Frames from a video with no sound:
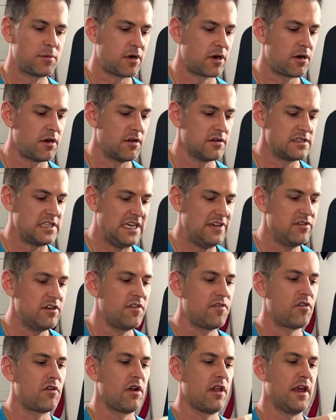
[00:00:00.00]
curls, even
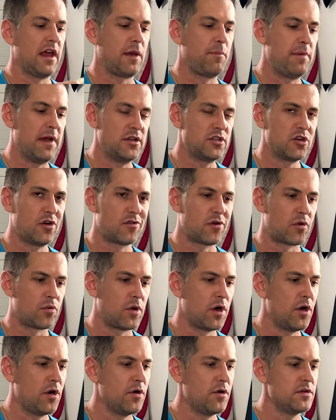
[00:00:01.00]
for like bent over
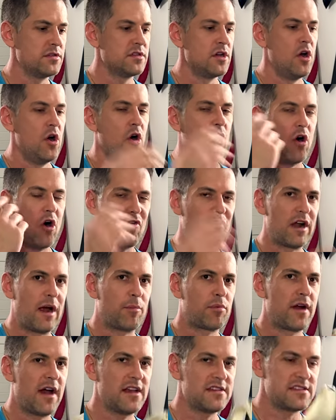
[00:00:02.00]
rows Overhead
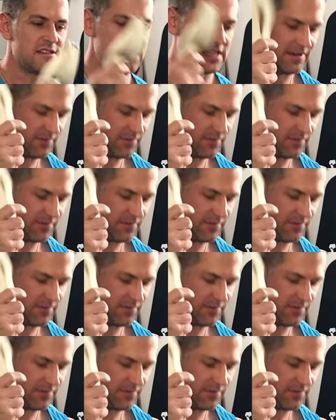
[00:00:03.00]
presses,